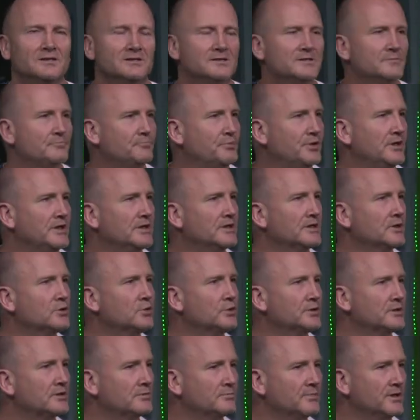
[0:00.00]
Did Peter
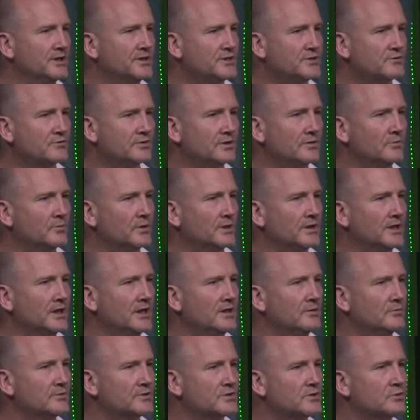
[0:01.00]
quit the ministry when
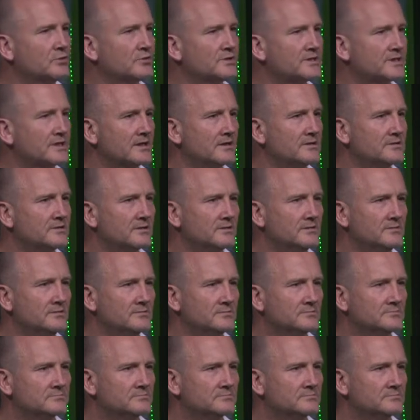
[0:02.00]
he was called Satan?